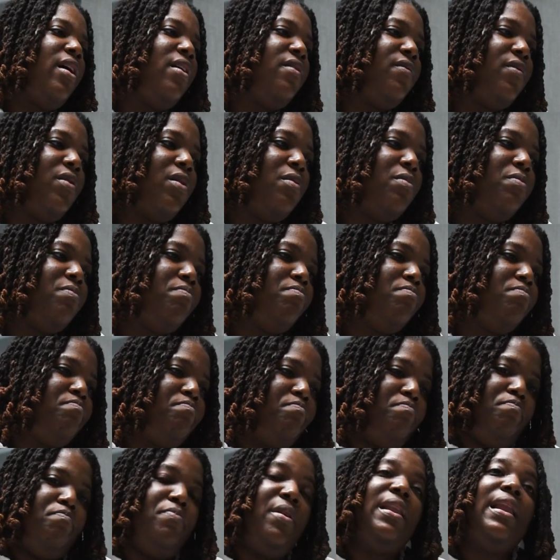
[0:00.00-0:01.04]
have a
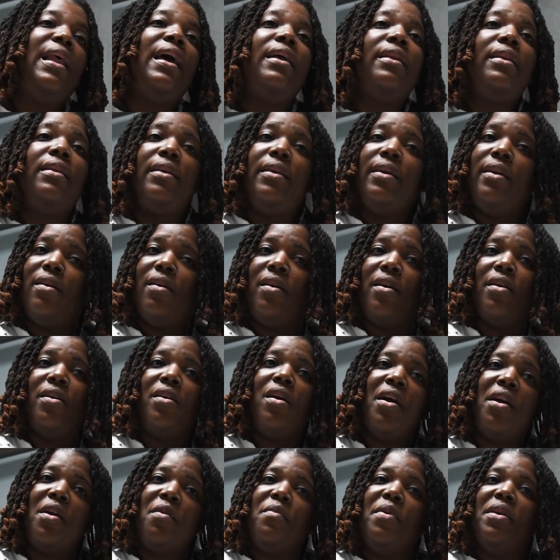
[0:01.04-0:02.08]
planned day or a
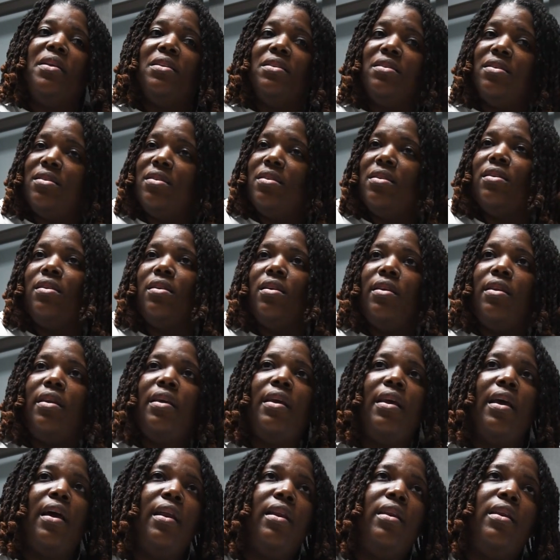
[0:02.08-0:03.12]
documented
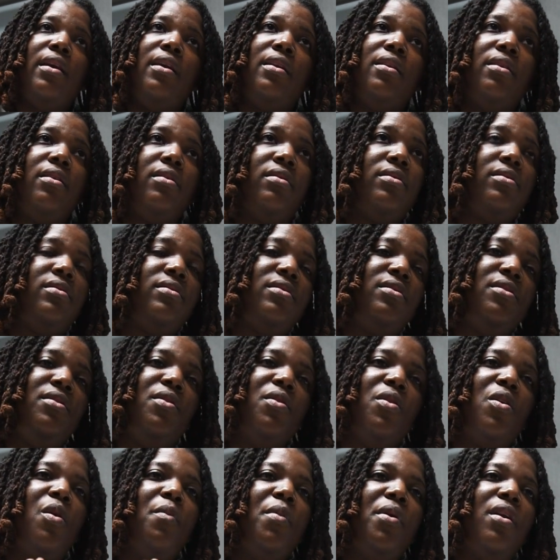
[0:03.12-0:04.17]
day and then
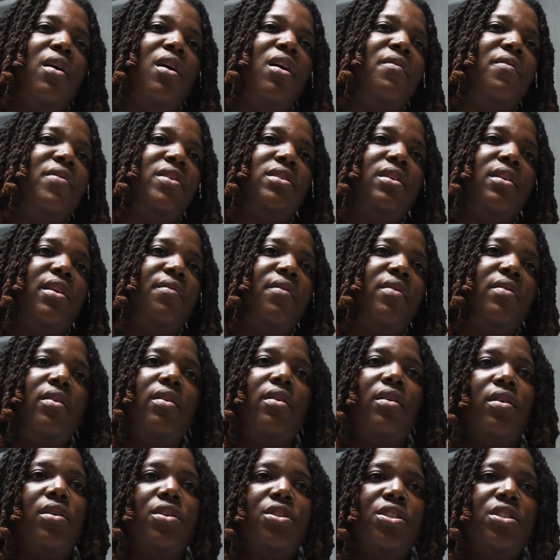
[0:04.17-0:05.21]
come in the office and
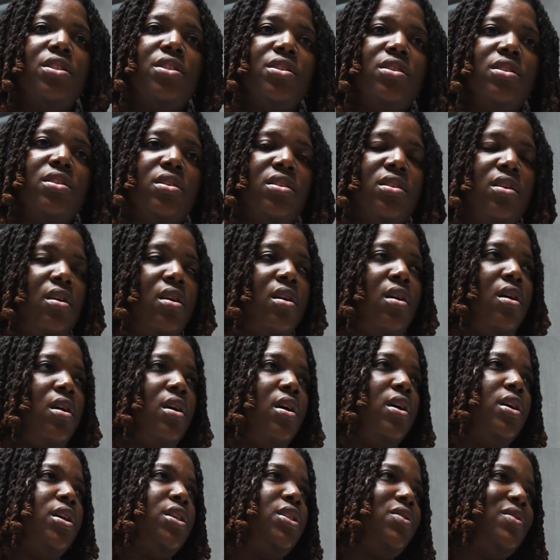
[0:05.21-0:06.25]
everything changes.
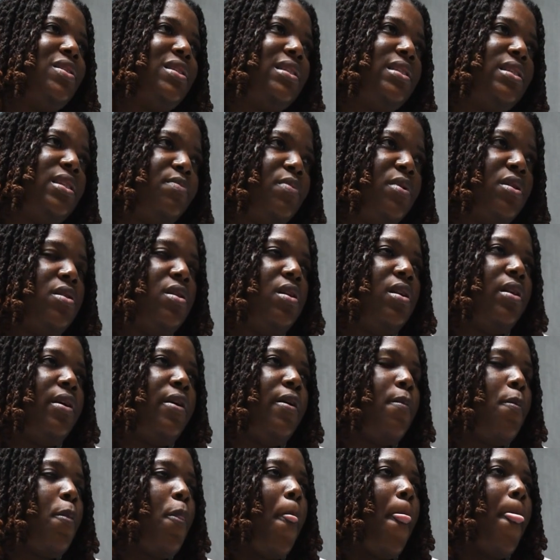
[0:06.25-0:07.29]
So
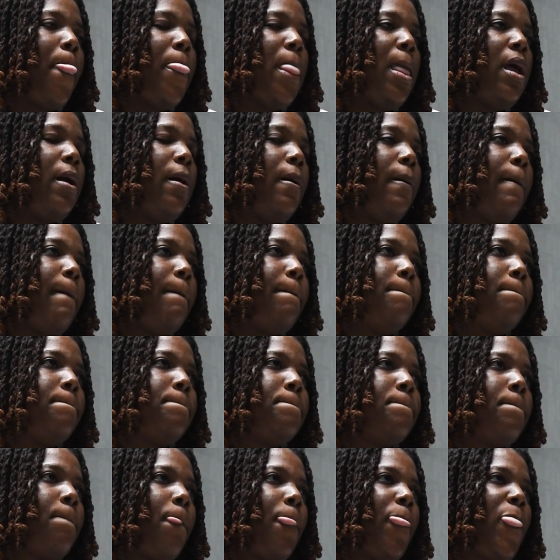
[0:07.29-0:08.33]
typically,
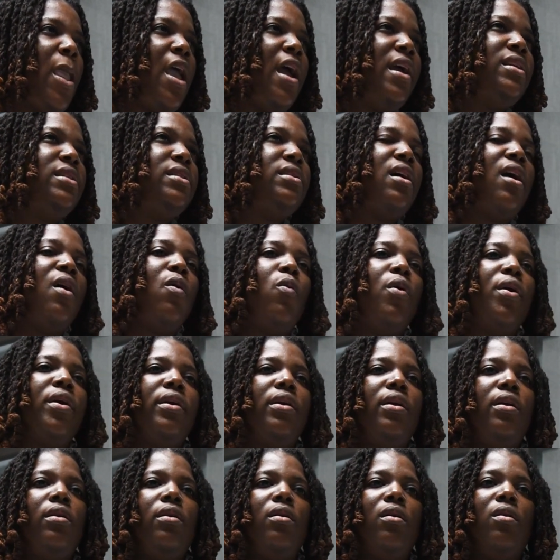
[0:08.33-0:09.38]
I start
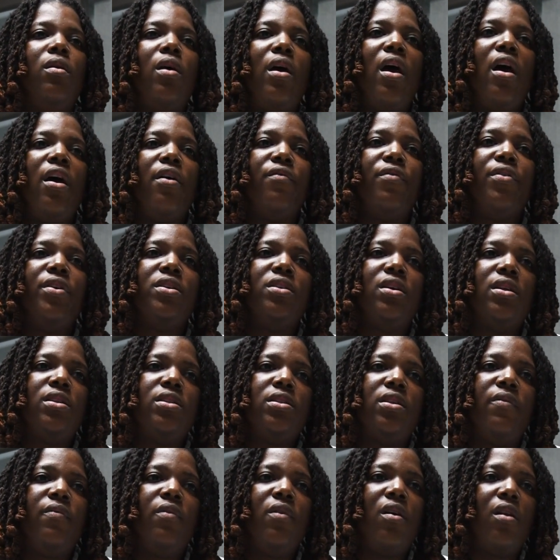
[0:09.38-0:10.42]
working on average at
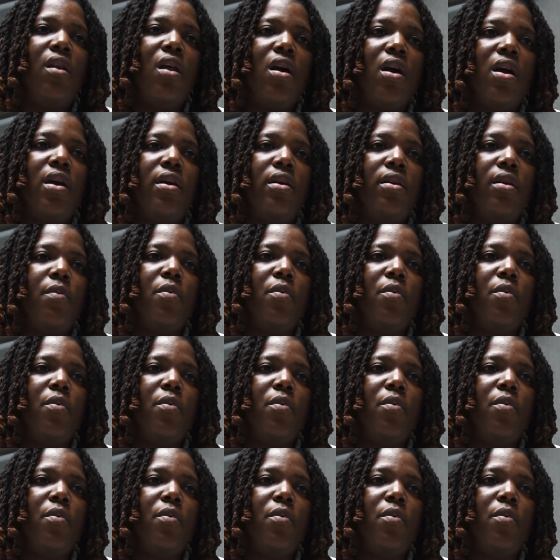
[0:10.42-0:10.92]
7 o'clock in